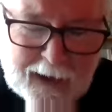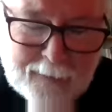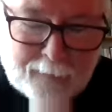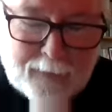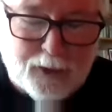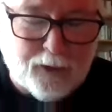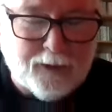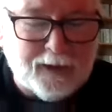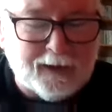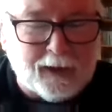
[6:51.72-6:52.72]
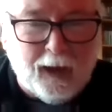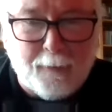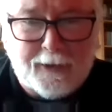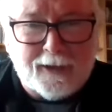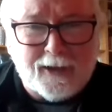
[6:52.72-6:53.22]
I remember, Jude, the
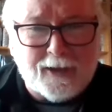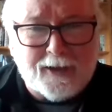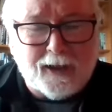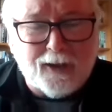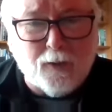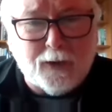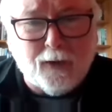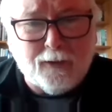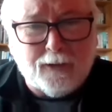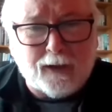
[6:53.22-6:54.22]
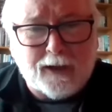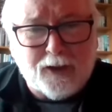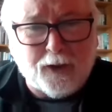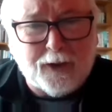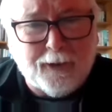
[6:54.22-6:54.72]
commentators didn't know it until they
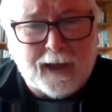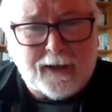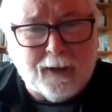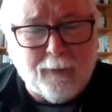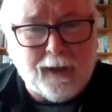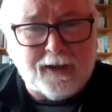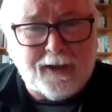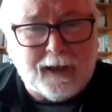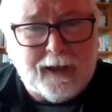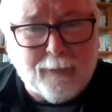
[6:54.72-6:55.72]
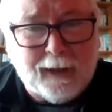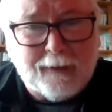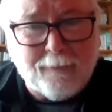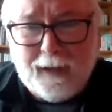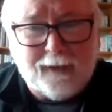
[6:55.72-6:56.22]
saw the reaction of the players, and then they played
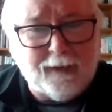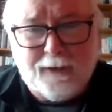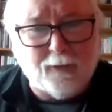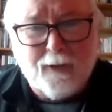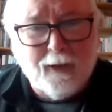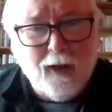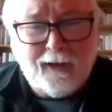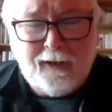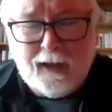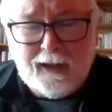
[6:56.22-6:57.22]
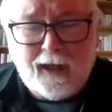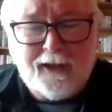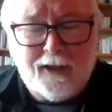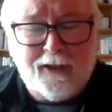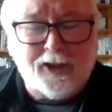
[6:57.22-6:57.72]
it back. You know, and
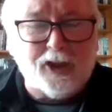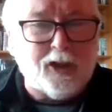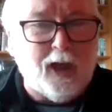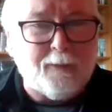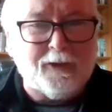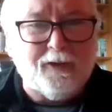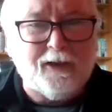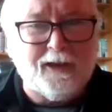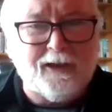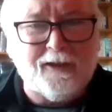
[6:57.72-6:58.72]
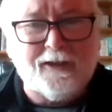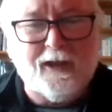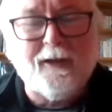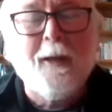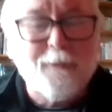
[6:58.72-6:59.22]
the initial commentary, they didn't
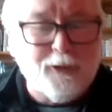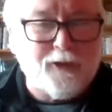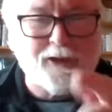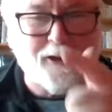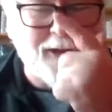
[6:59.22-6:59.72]
see it. Jude, there's a